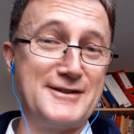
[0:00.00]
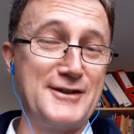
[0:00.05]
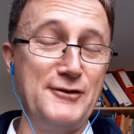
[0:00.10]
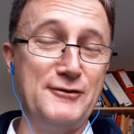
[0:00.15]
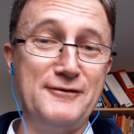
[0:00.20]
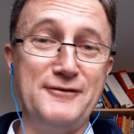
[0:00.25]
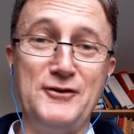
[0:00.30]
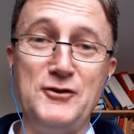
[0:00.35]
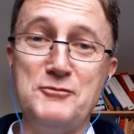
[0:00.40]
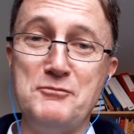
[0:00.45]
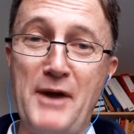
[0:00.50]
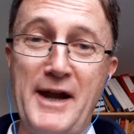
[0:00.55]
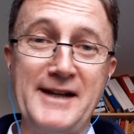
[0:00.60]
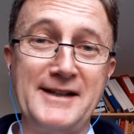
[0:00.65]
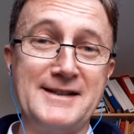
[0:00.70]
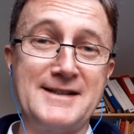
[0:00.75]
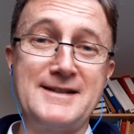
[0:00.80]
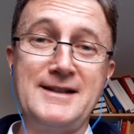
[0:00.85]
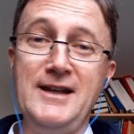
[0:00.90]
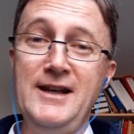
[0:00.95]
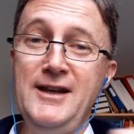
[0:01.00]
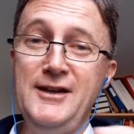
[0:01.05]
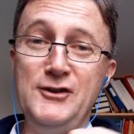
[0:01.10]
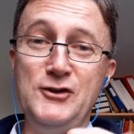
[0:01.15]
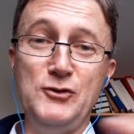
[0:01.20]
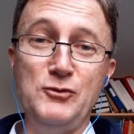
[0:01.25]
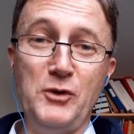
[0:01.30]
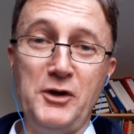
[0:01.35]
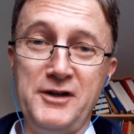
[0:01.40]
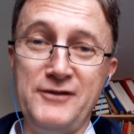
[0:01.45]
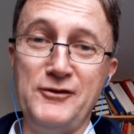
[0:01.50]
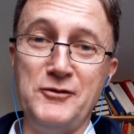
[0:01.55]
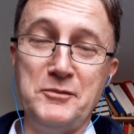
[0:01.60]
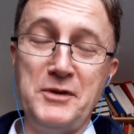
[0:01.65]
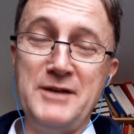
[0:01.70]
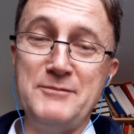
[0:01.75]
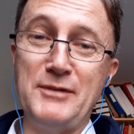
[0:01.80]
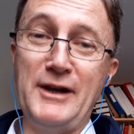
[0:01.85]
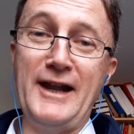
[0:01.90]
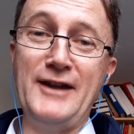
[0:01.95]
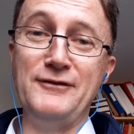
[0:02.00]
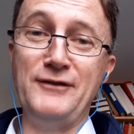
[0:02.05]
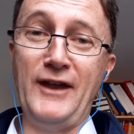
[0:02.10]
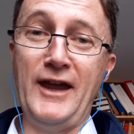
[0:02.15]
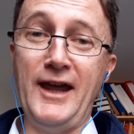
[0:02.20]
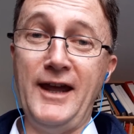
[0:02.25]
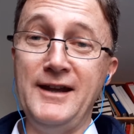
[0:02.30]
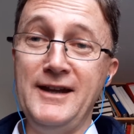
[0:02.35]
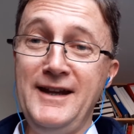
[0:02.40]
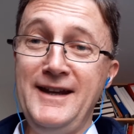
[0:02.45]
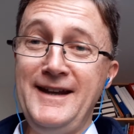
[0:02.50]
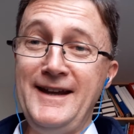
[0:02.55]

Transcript: So the food banks, you wonderful people out there,